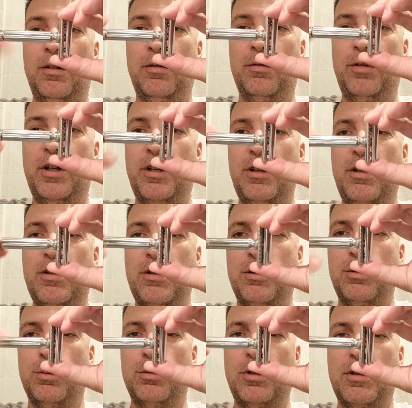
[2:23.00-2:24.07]
Very easy
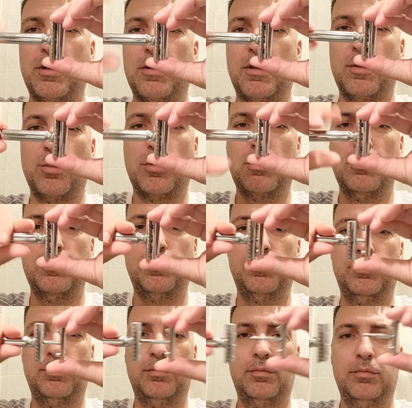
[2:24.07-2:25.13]
to disassemble,
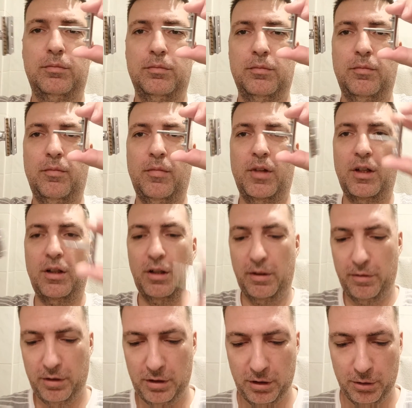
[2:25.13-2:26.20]

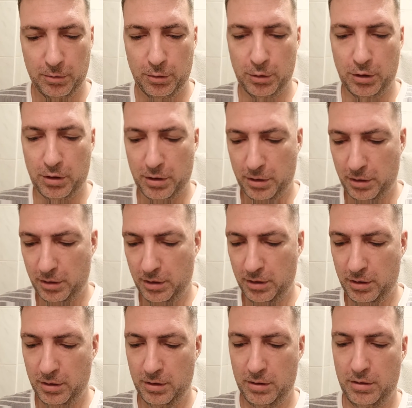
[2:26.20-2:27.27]
everything works
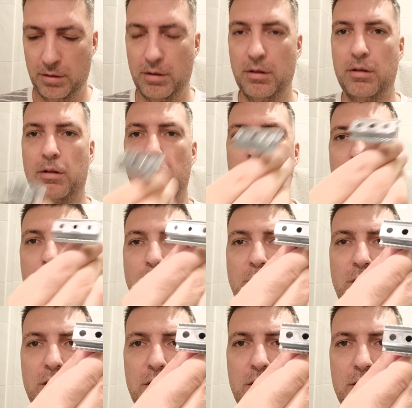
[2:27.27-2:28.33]
as
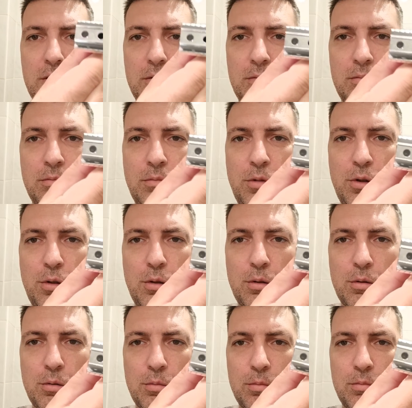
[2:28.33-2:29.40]
well,
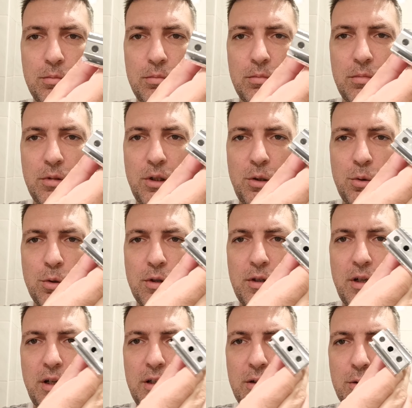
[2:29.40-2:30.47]
so no
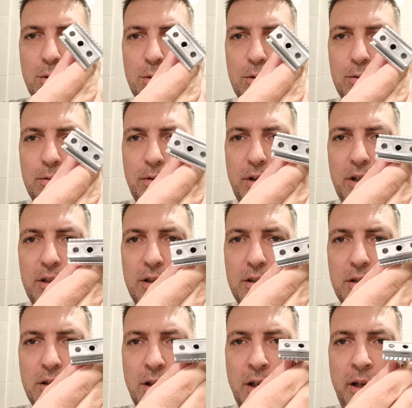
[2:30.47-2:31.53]
signs of any
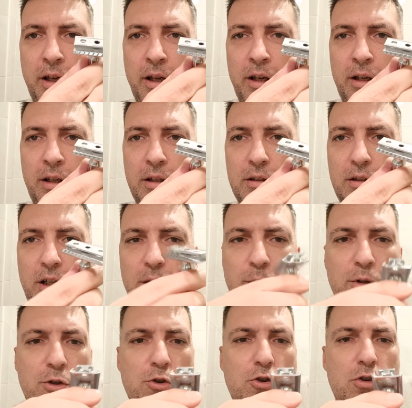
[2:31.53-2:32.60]

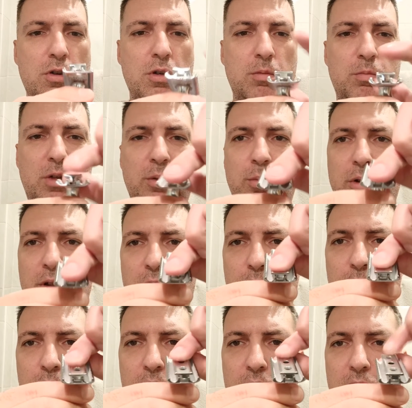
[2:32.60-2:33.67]
damage. Maybe it's
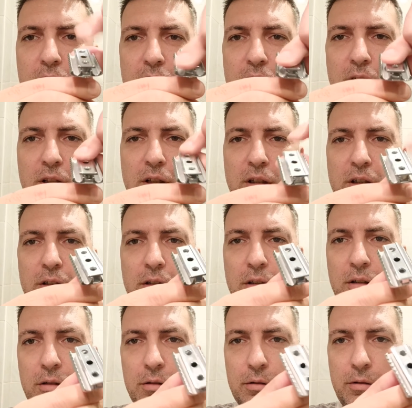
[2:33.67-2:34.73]
not that clean
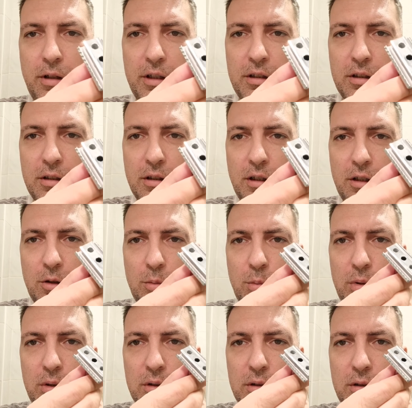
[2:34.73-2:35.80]
right now,
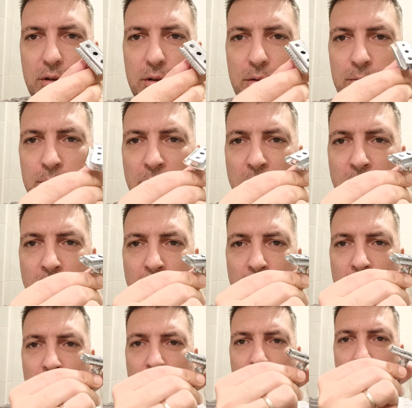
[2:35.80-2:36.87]
but
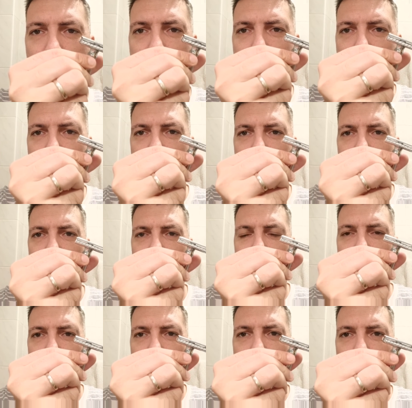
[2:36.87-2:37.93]
for a
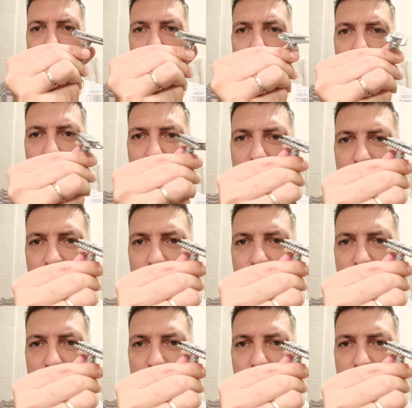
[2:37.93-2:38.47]
casted alloy